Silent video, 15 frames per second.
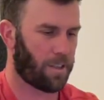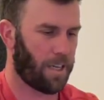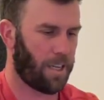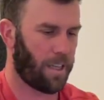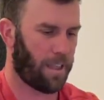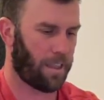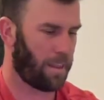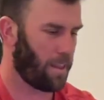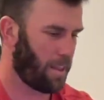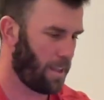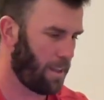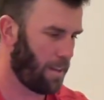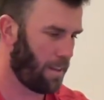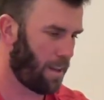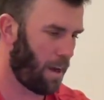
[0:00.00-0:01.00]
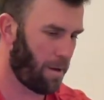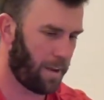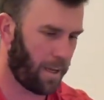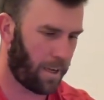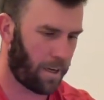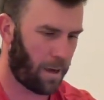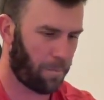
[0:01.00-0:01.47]
and not
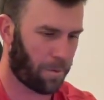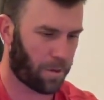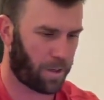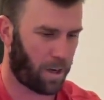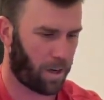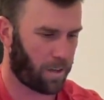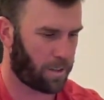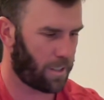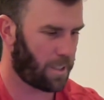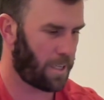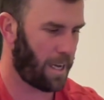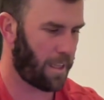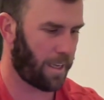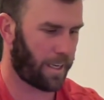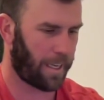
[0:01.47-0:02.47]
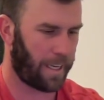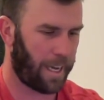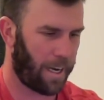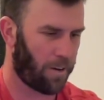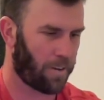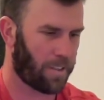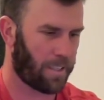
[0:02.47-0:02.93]
hitting numbered cards is not like a
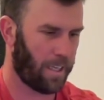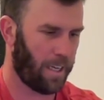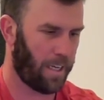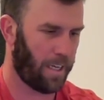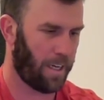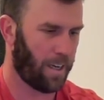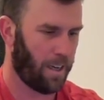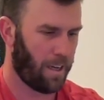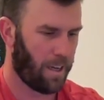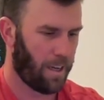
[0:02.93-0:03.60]
guarantee.